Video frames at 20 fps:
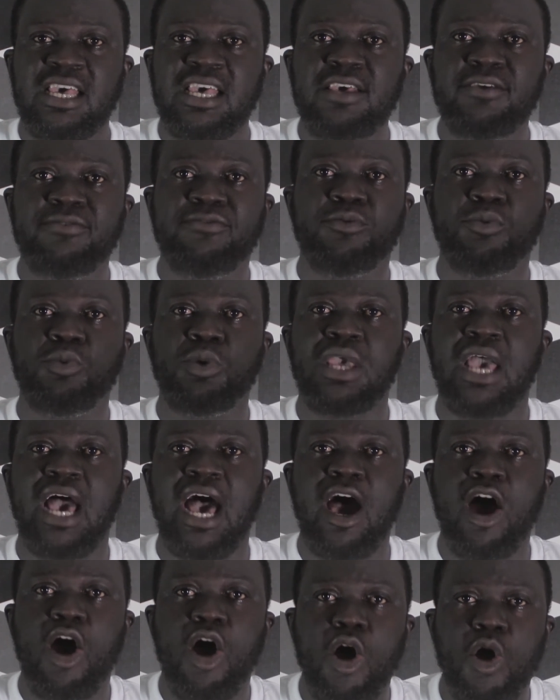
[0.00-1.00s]
If we
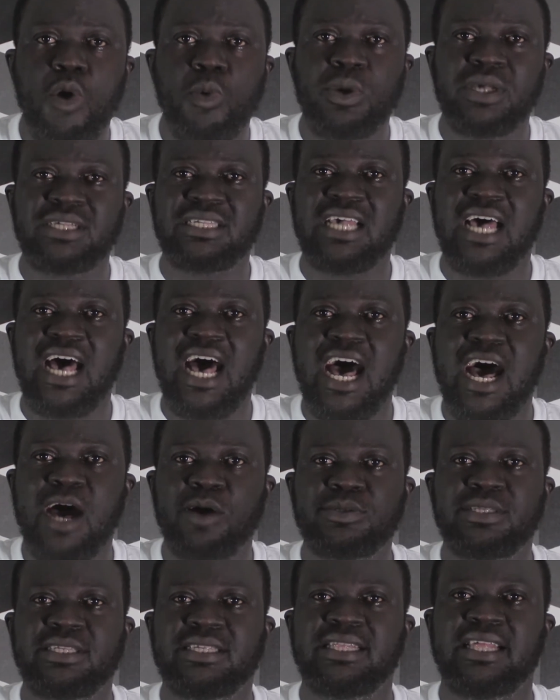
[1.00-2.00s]
are always
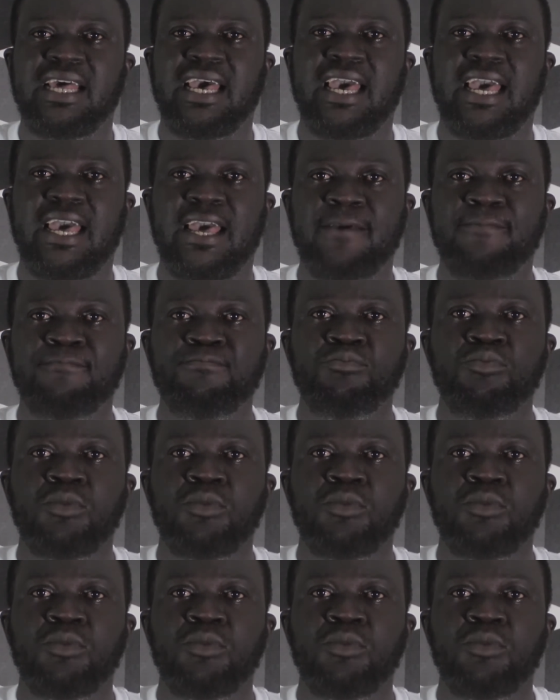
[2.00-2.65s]
out there